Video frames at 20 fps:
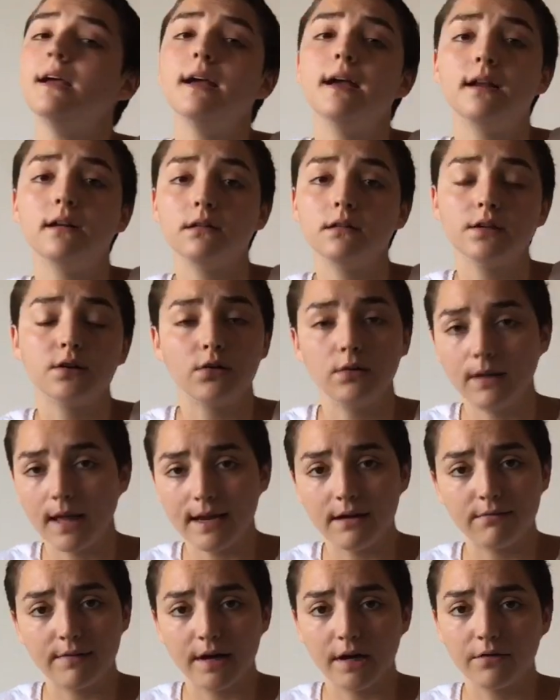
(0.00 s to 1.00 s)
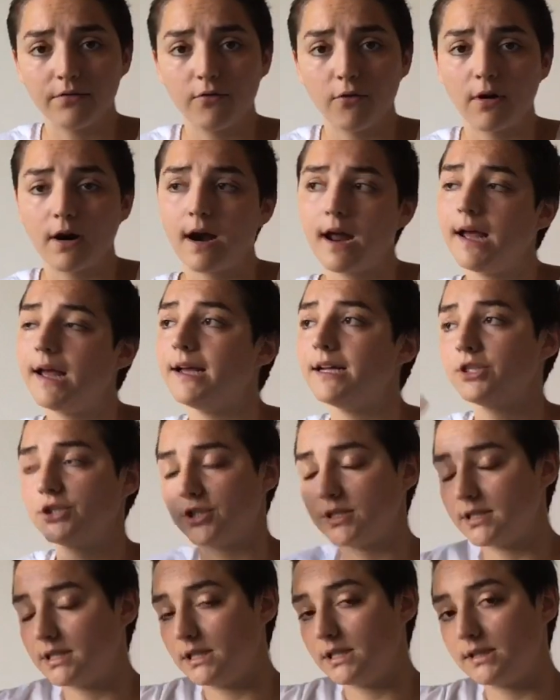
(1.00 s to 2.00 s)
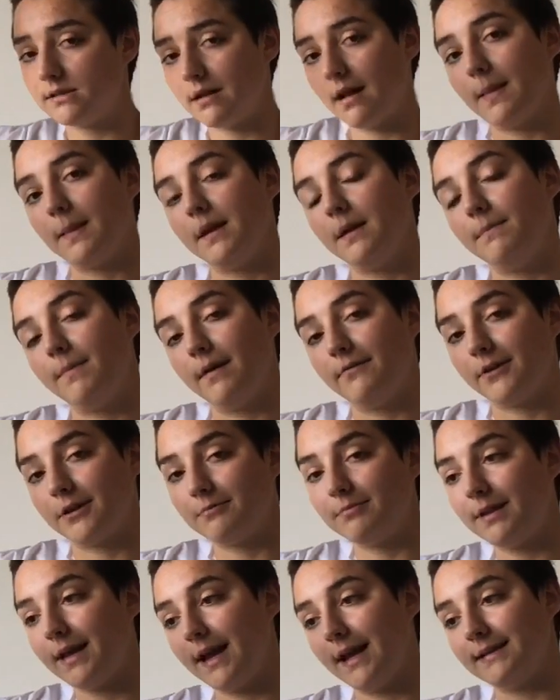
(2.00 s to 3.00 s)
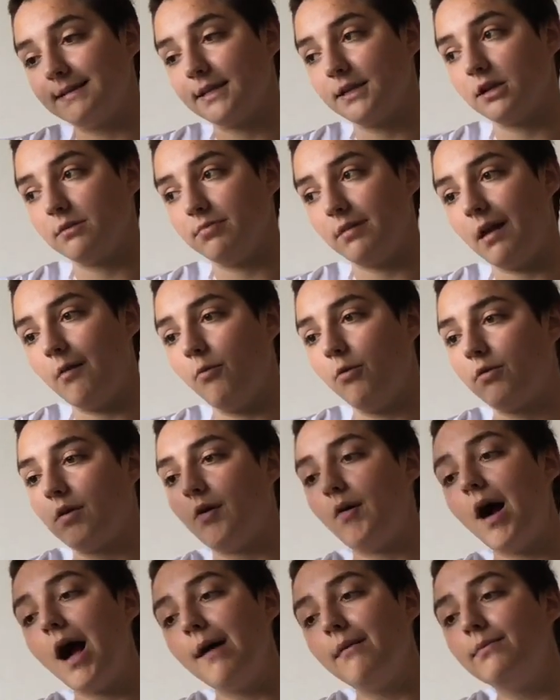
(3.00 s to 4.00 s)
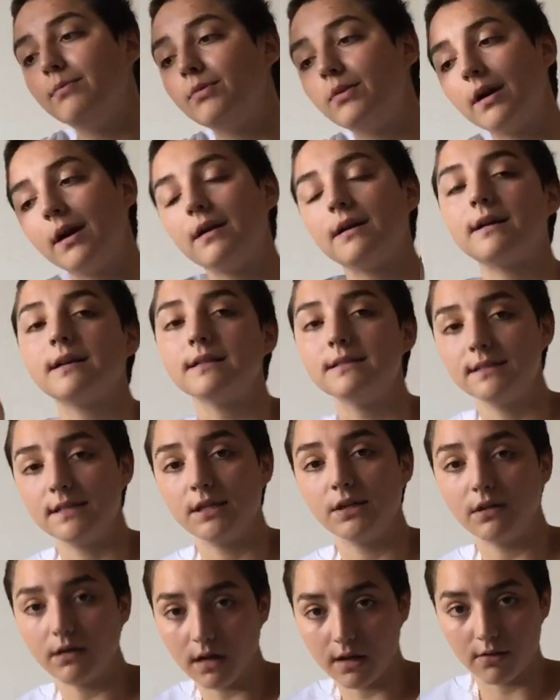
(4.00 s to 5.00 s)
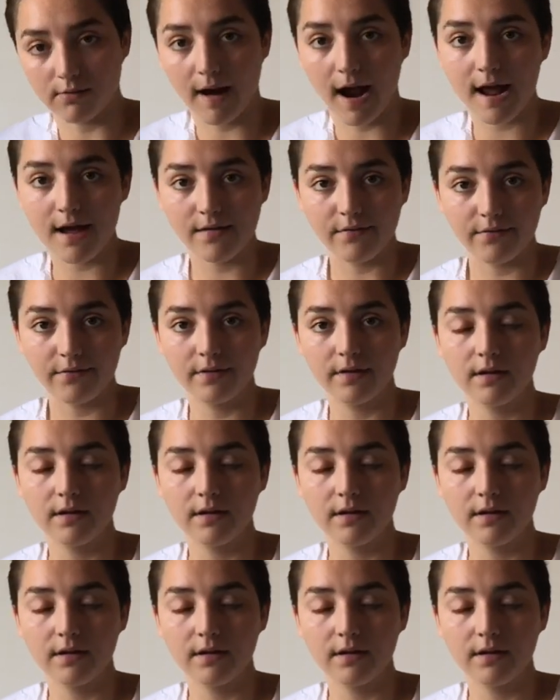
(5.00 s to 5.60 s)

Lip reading: and a little light rig for it, and just install it above your plant so your plant will grow upward and continue to thrive.